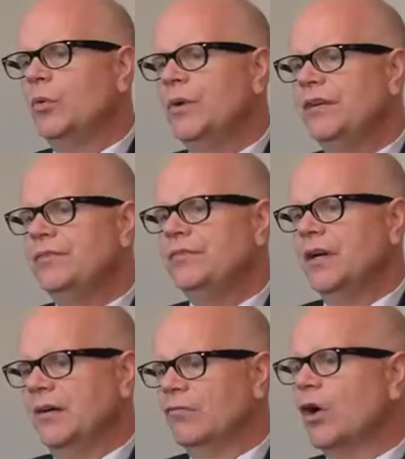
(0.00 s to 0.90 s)
we've
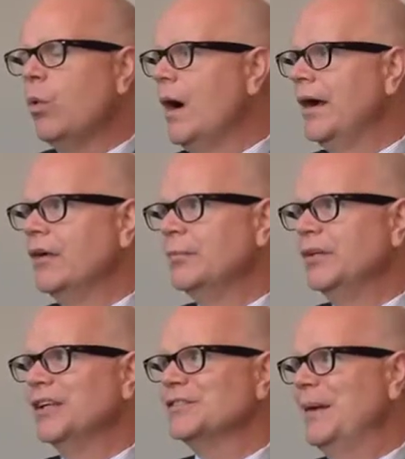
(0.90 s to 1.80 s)
required
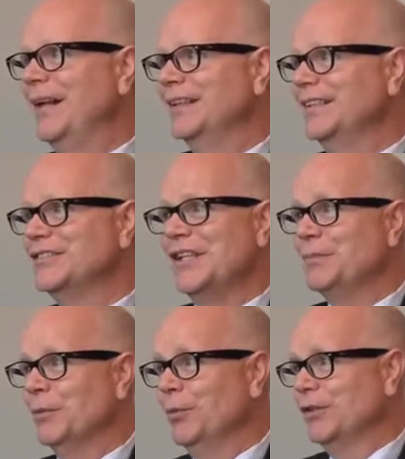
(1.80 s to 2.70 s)
municipalities to
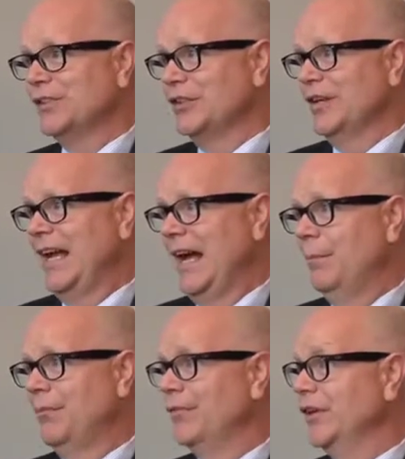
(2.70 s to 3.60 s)
keep their books under
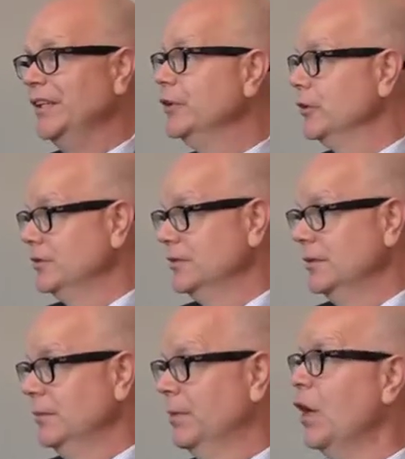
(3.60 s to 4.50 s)
GAAP for years,
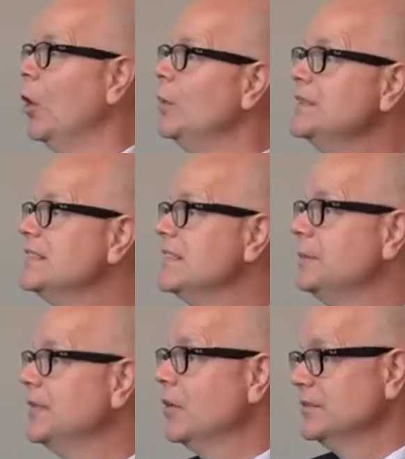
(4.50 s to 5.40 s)
but always
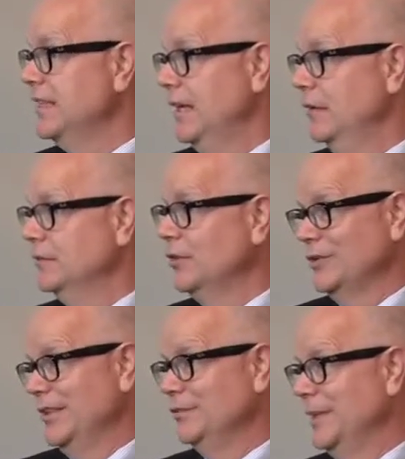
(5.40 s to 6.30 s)
exempted ourselves
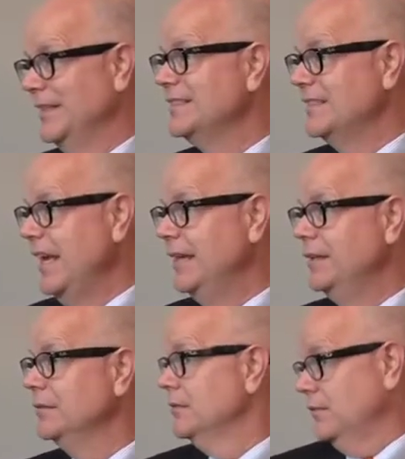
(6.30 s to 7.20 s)
being the state,
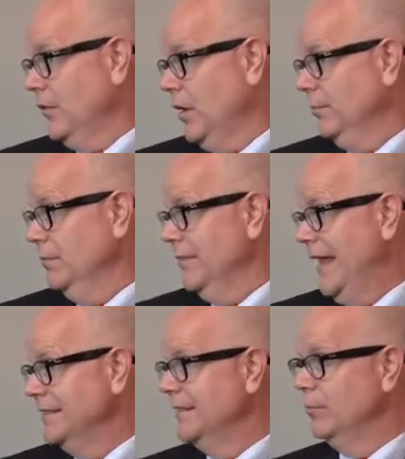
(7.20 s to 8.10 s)
from
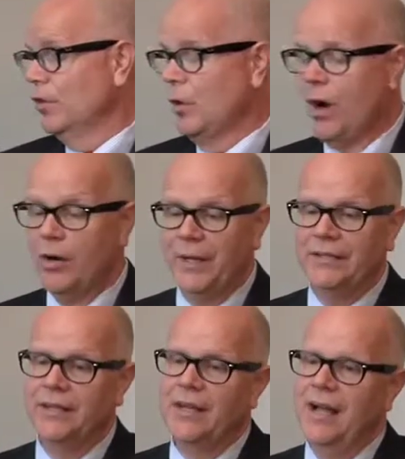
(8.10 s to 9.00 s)
that same requirement.
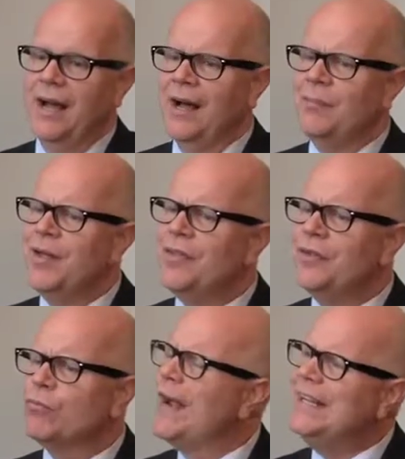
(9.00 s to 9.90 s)

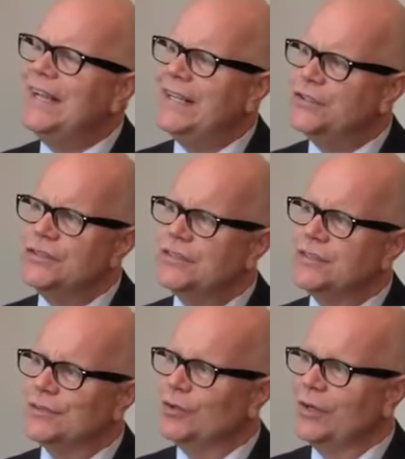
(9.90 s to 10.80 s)
The rating
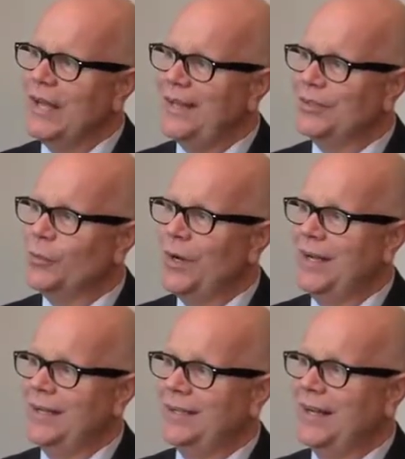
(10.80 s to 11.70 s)
agencies look at the
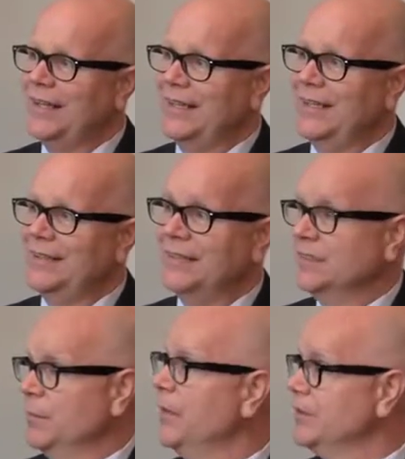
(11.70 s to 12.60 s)
way Connecticut and
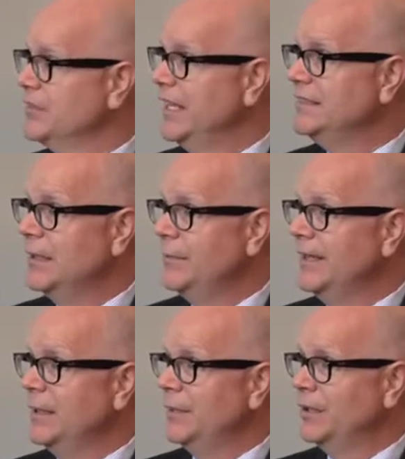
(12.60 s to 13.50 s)
some other states have been
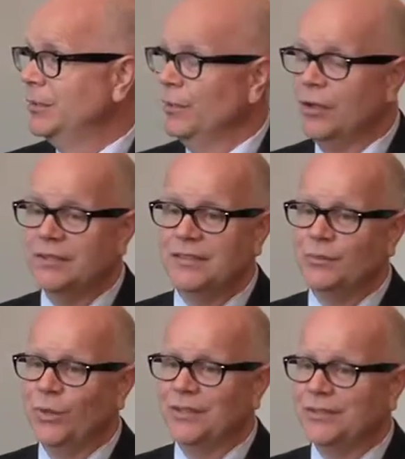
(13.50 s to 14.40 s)
keeping their books
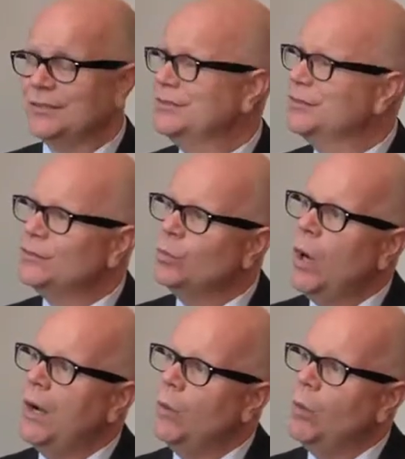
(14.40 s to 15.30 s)
and wondered sort of
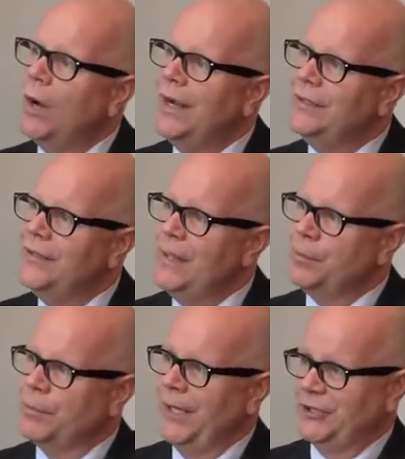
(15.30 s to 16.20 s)
why do they
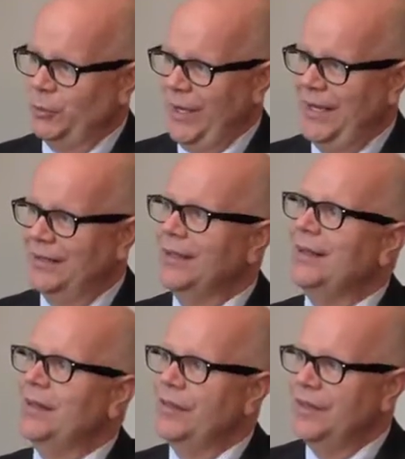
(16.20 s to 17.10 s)
perpetuate
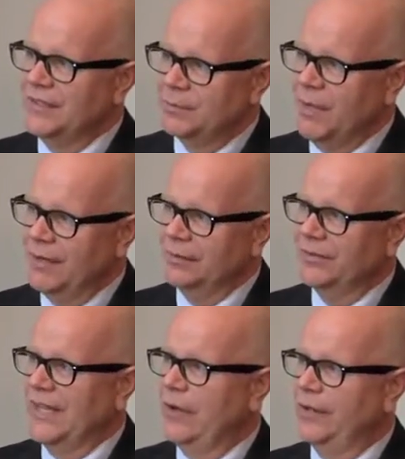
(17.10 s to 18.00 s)
this model of
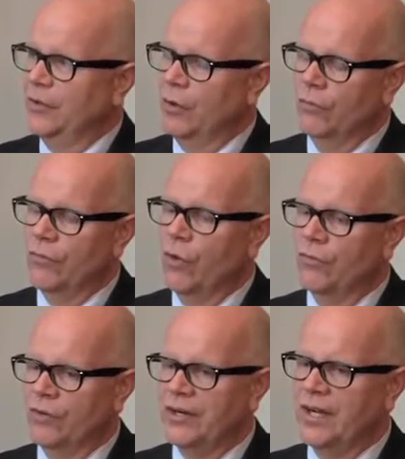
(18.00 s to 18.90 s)
accounting
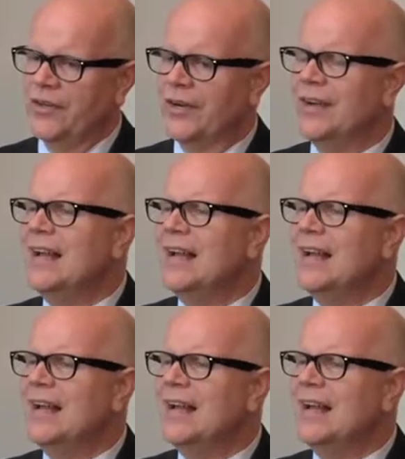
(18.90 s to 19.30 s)
over another.